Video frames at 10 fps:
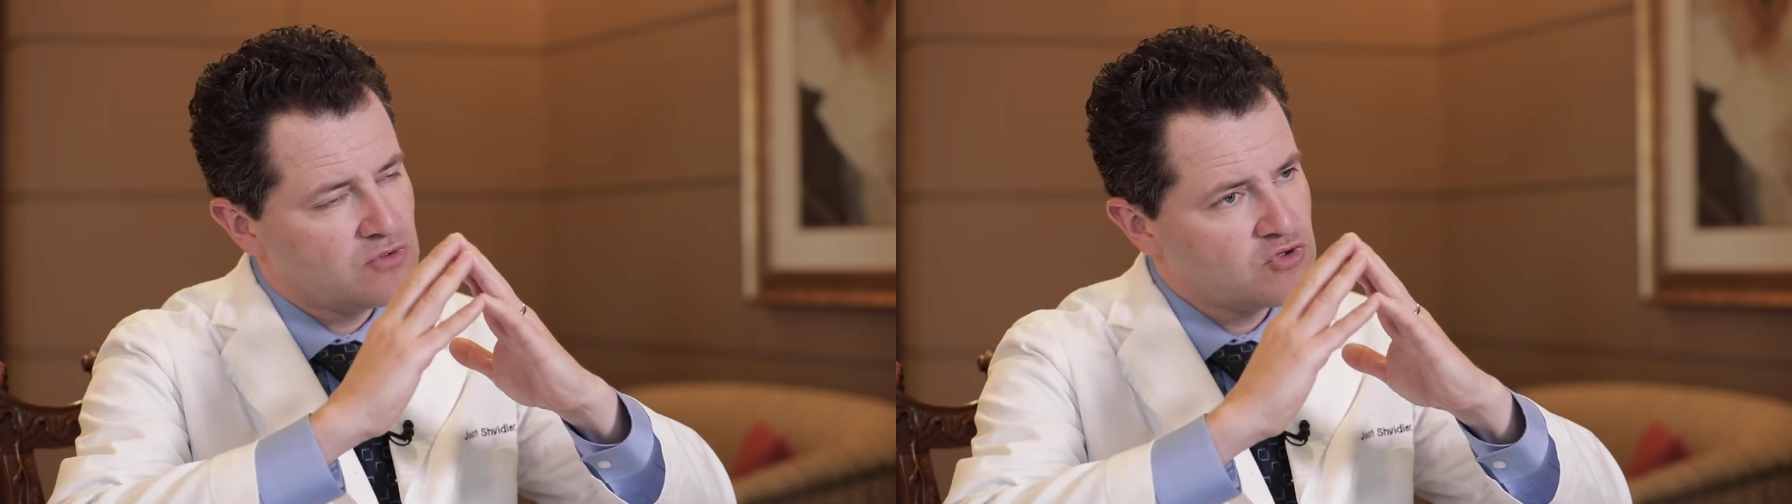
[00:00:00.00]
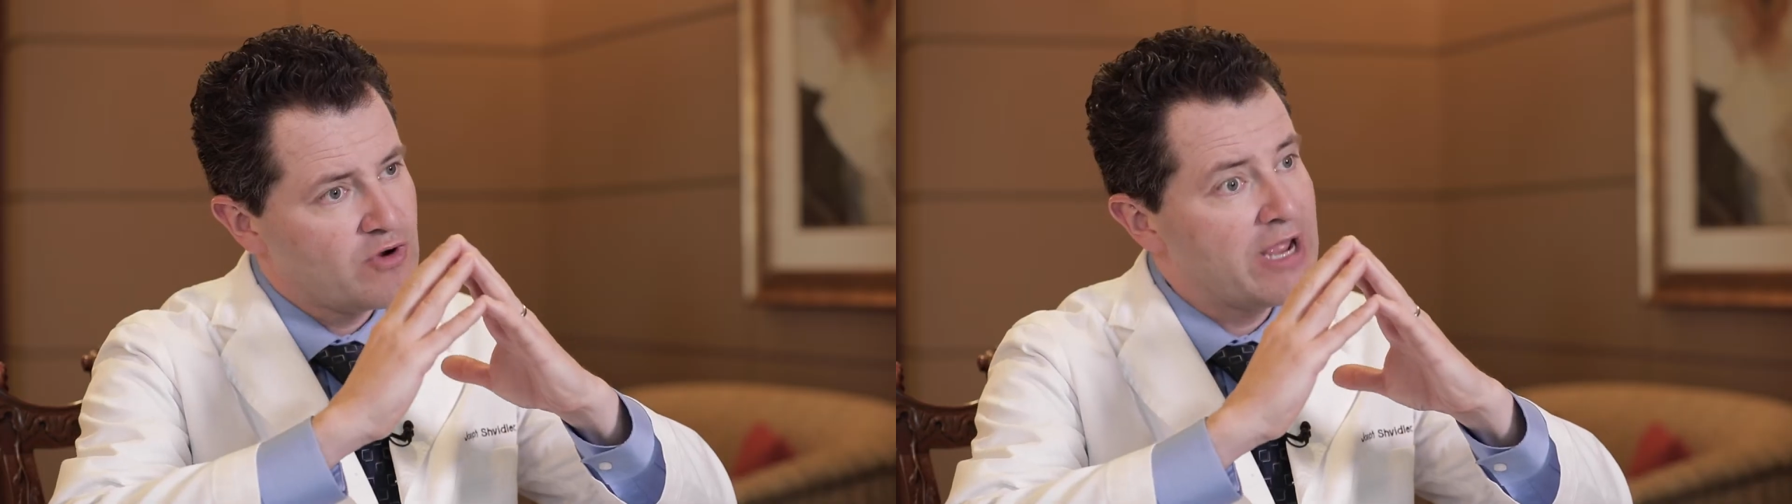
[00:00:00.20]

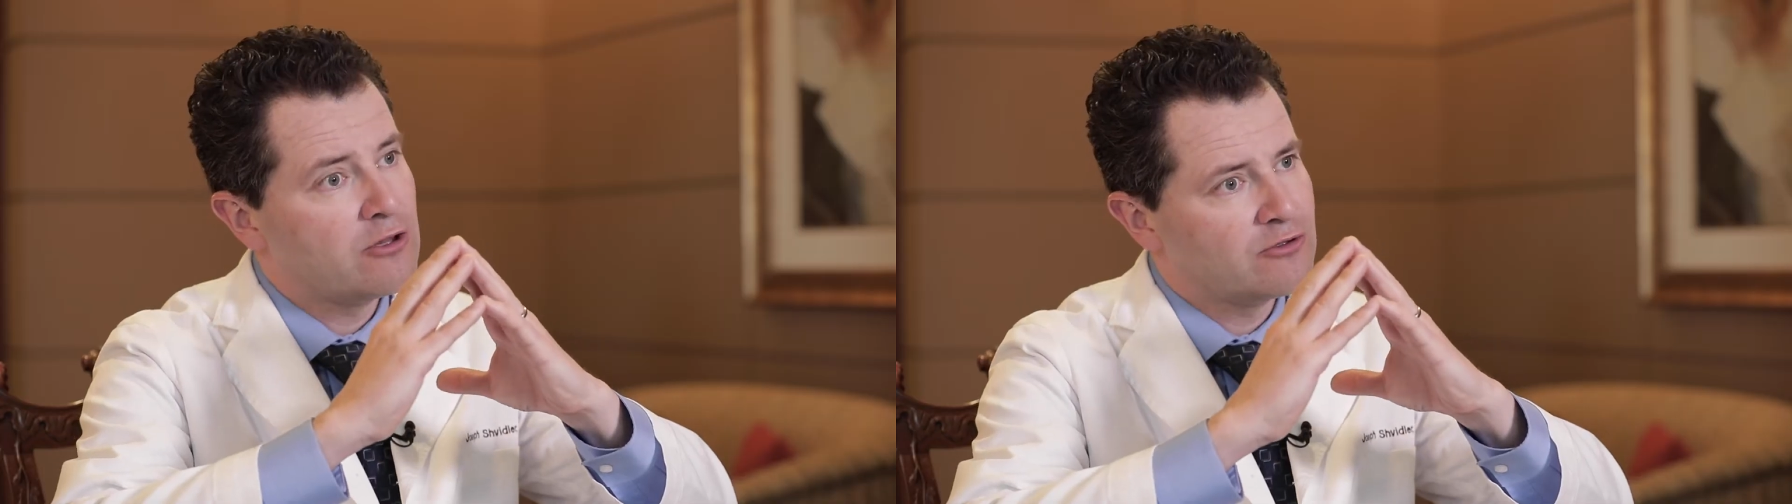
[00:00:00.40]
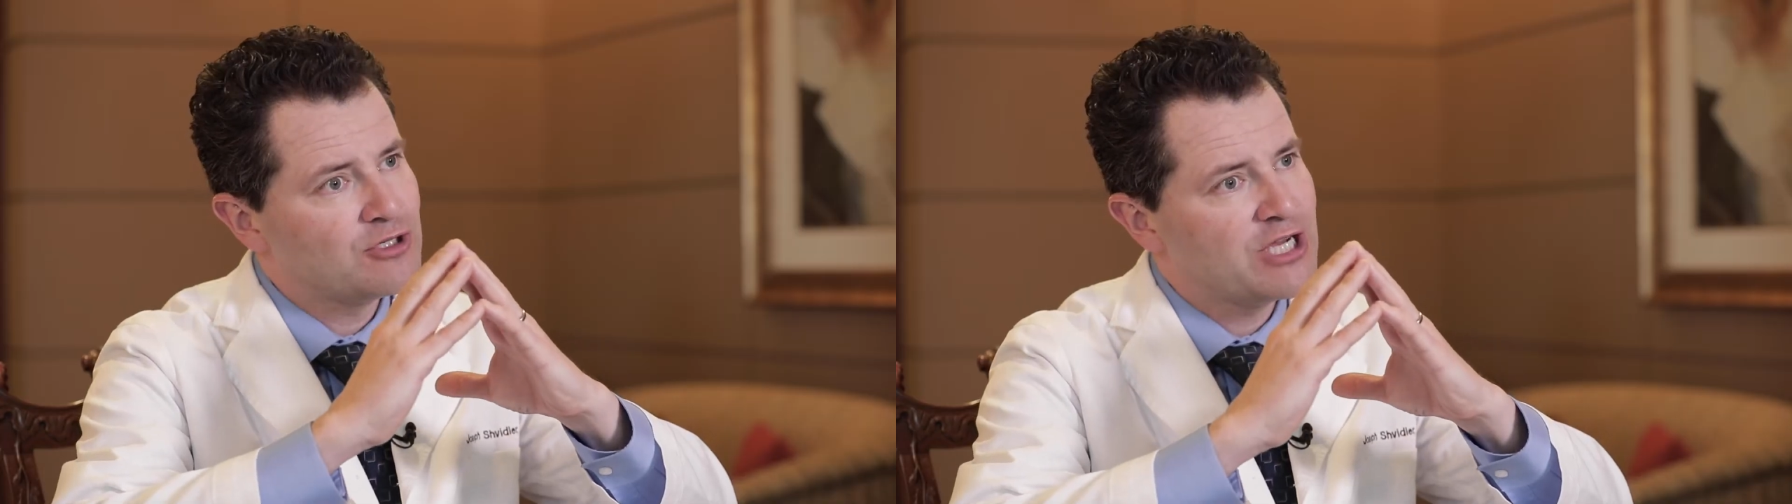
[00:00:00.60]

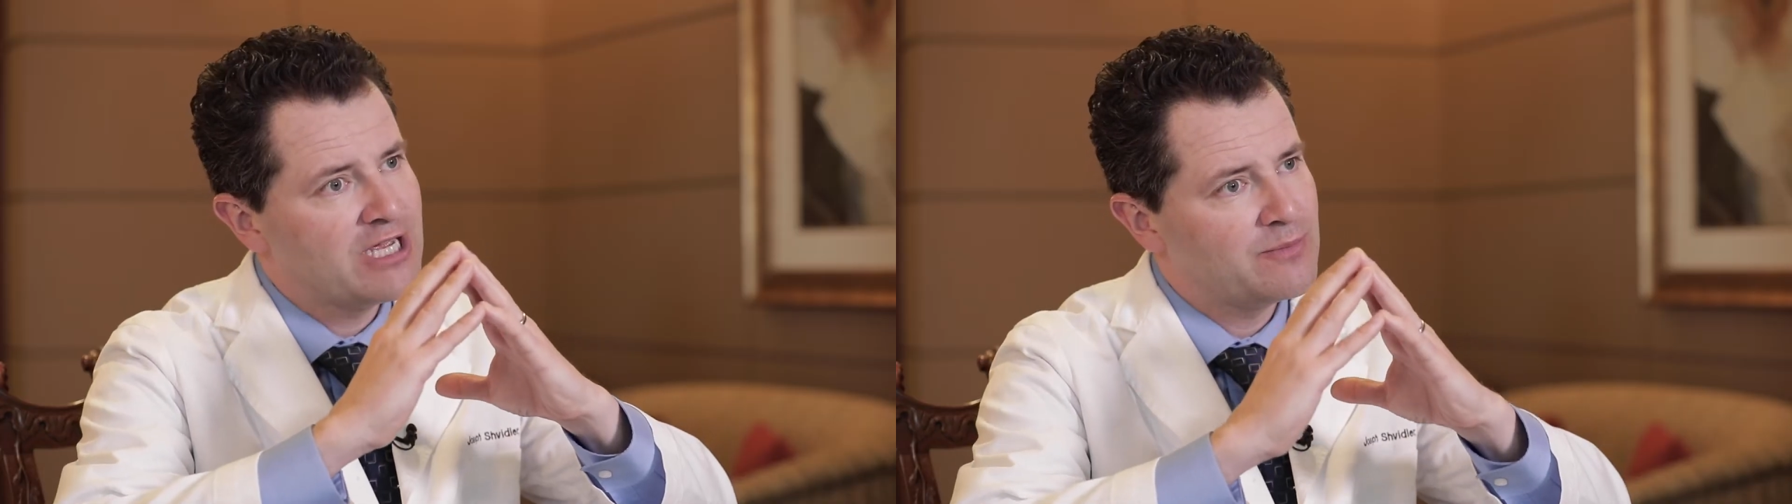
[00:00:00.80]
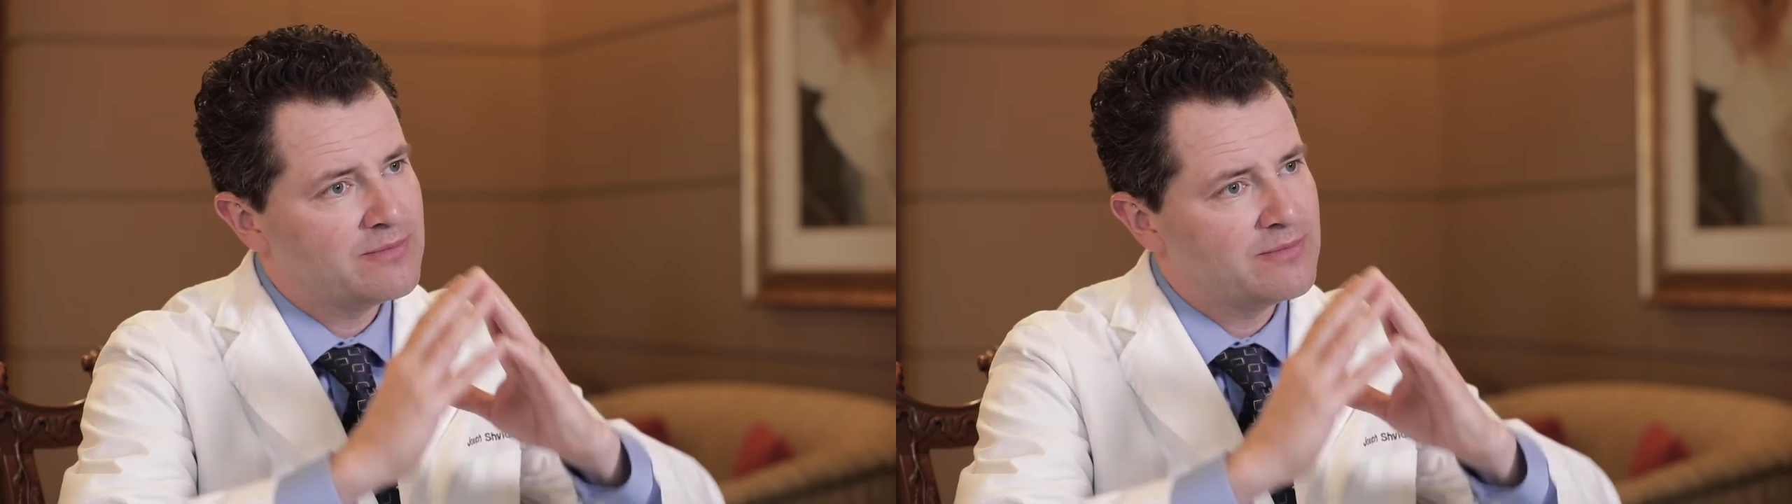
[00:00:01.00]
triangular shape.